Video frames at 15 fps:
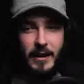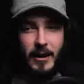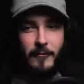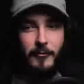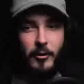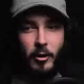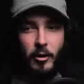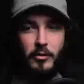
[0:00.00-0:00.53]

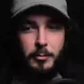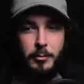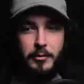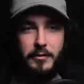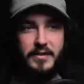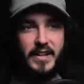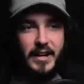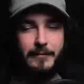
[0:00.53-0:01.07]
of all the
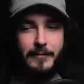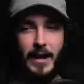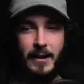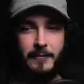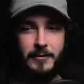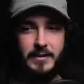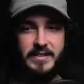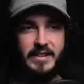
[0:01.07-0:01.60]
movies I've
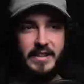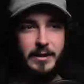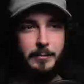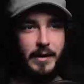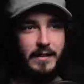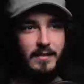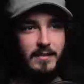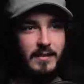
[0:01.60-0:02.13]
ever seen in
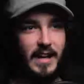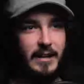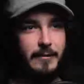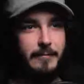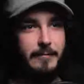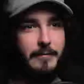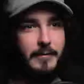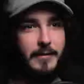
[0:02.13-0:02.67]
my
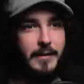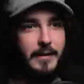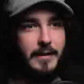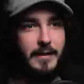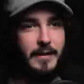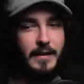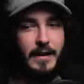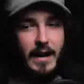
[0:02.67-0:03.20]
life,
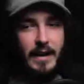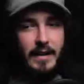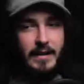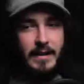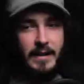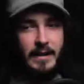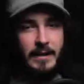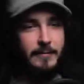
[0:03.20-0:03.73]

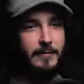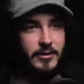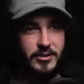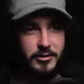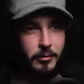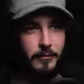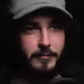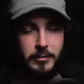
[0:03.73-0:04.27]
even
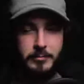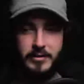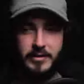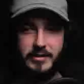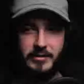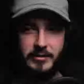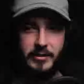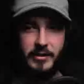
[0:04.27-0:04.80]
short films
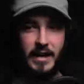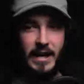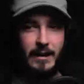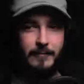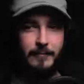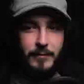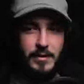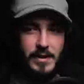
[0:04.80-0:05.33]
included, I
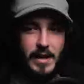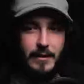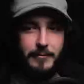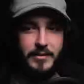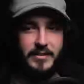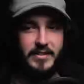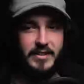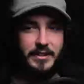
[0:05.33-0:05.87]
have
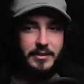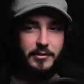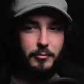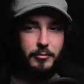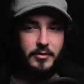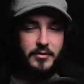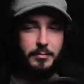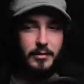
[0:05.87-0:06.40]
never seen
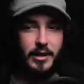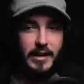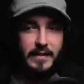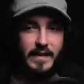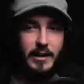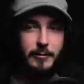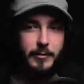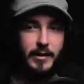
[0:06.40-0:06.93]
doors break
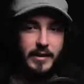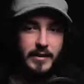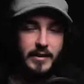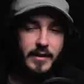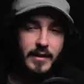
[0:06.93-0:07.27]
that way.